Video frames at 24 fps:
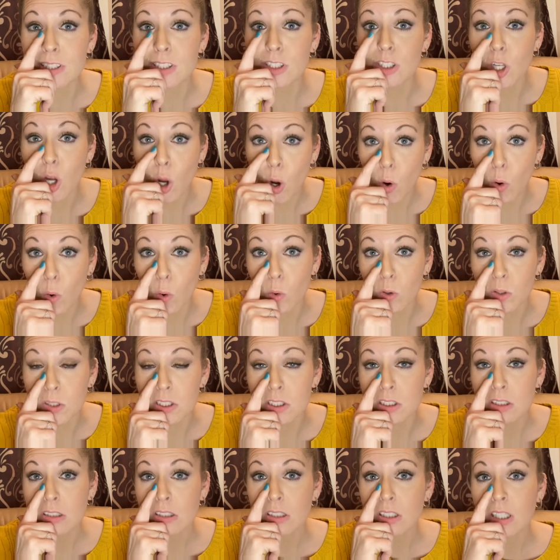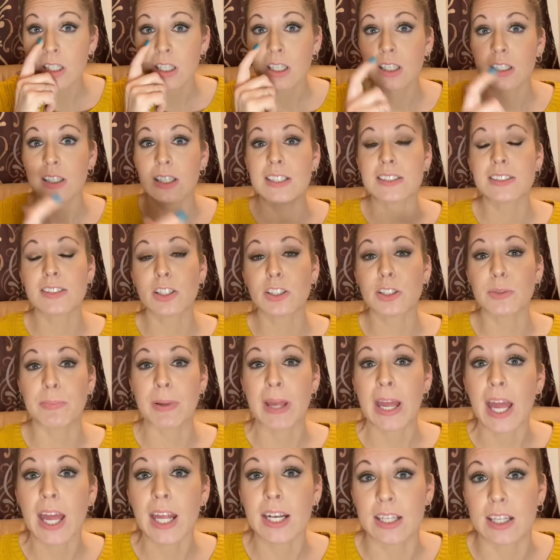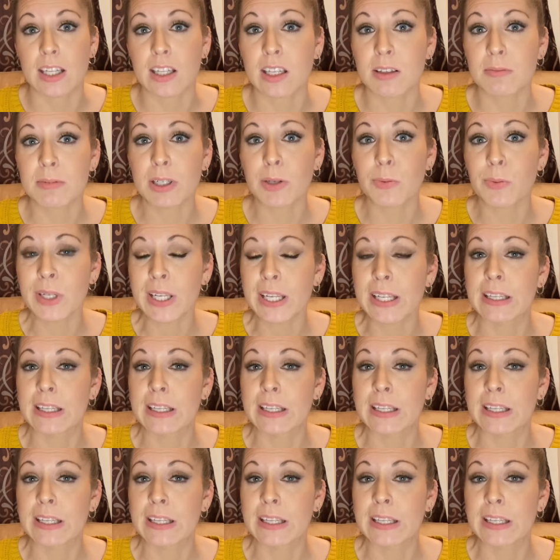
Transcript: nose, I start to panic. I'm like, we,